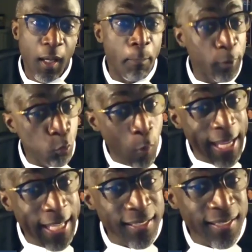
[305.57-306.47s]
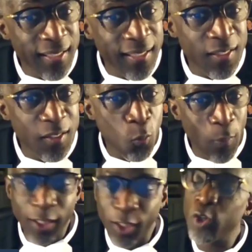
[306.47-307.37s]
But when
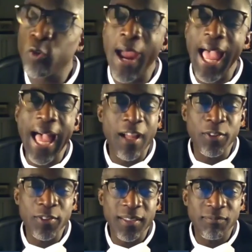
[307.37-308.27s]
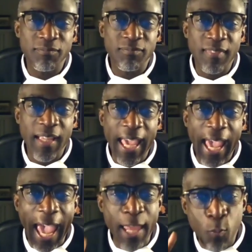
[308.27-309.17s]
we look around
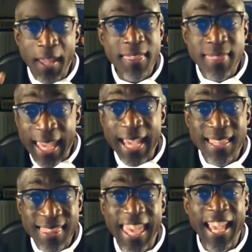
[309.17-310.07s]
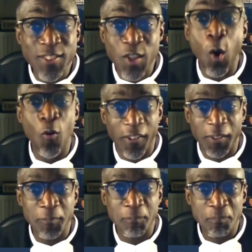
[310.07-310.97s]
and we think things over
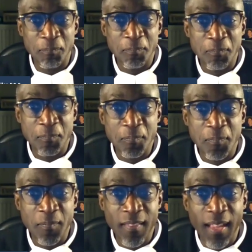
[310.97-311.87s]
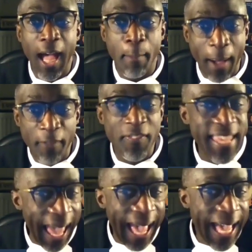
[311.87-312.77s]
about
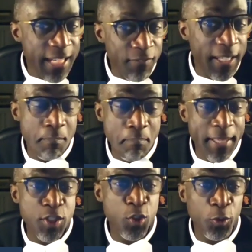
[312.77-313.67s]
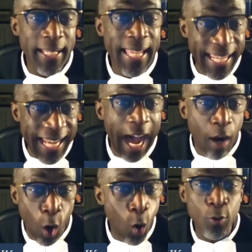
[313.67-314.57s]
the Advent mystery in
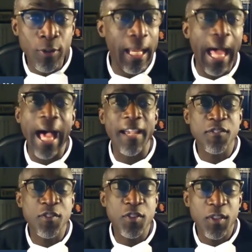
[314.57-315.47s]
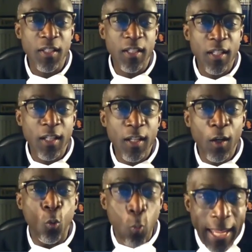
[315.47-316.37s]
our own lives,
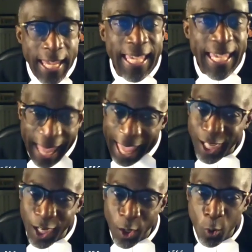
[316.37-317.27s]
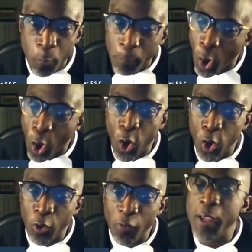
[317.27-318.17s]
we can echo
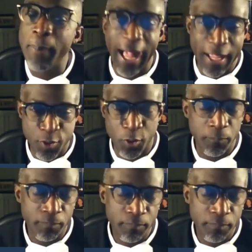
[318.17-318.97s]
Paul the Apostle,